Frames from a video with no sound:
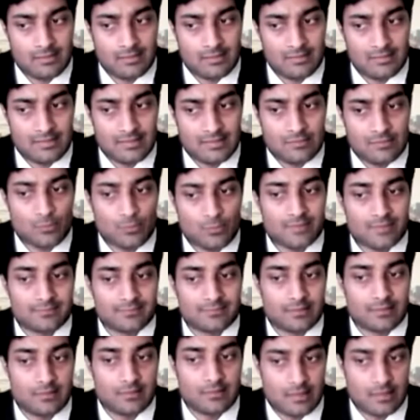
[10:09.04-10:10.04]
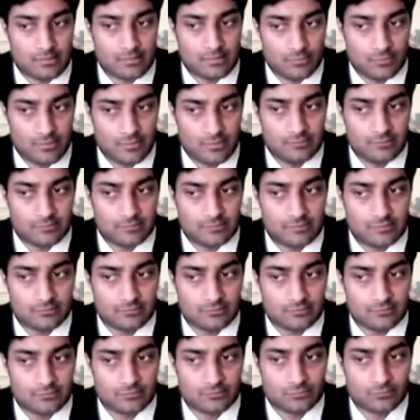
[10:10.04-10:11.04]
Investing in equities is
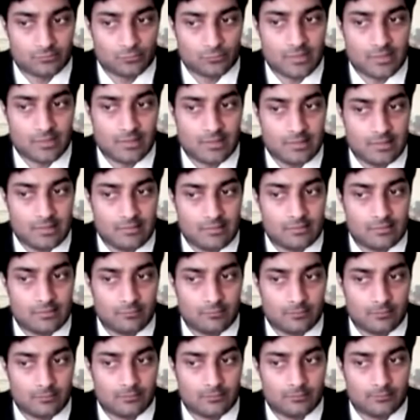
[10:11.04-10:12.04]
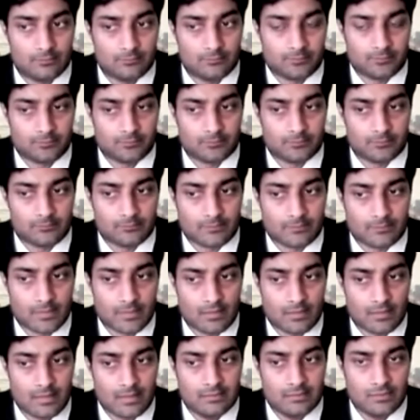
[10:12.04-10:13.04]
really a
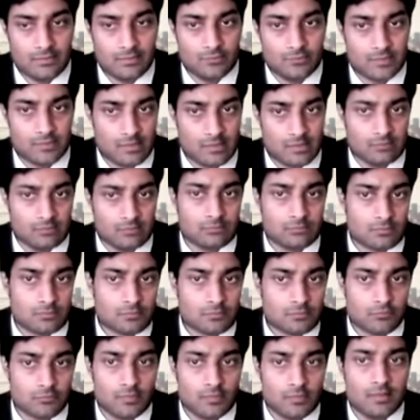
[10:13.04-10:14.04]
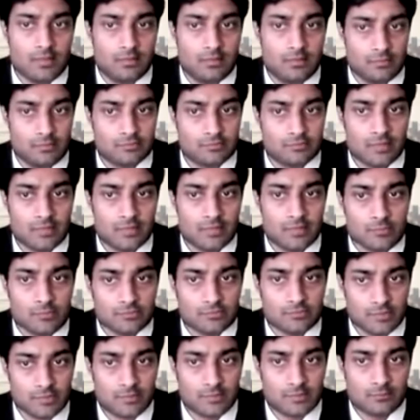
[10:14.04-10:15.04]
new thing for Indians, I would say.
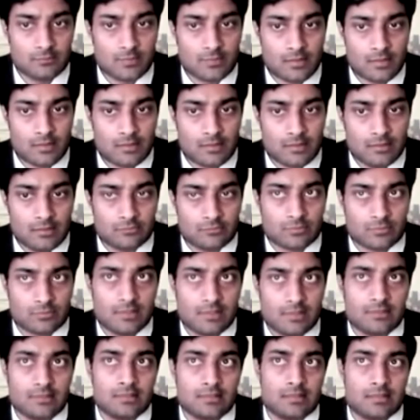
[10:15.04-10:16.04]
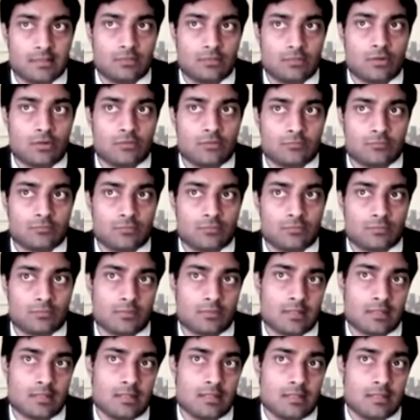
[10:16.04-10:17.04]
It's really taken off
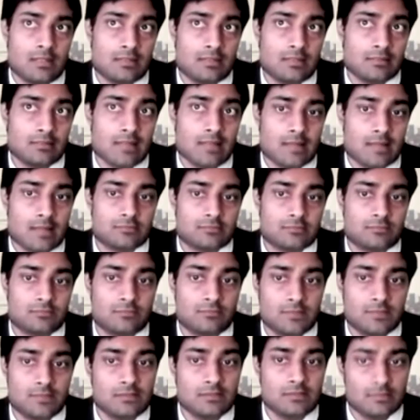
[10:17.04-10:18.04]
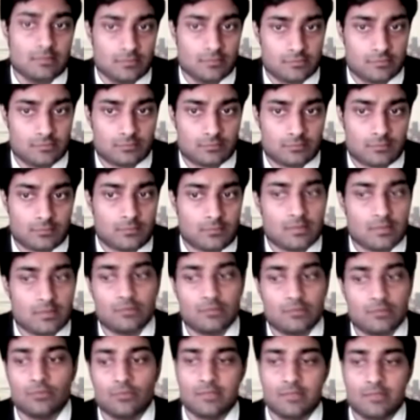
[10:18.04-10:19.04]
in the last 15 years. And though
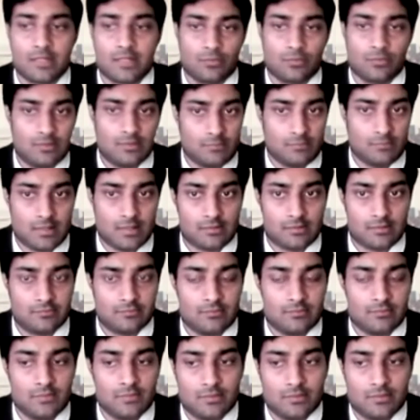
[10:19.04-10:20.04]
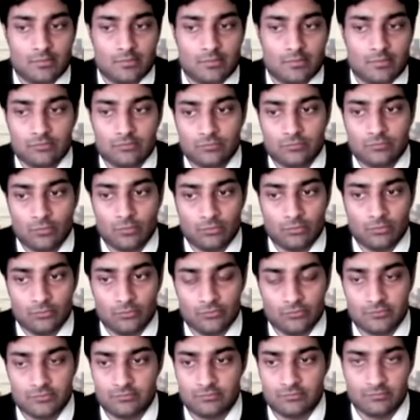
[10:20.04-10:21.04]
the equity markets have been around for almost
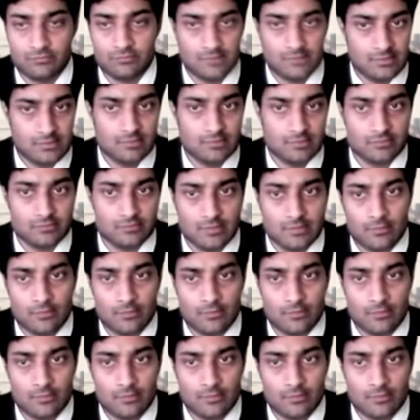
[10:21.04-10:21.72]
50 years now,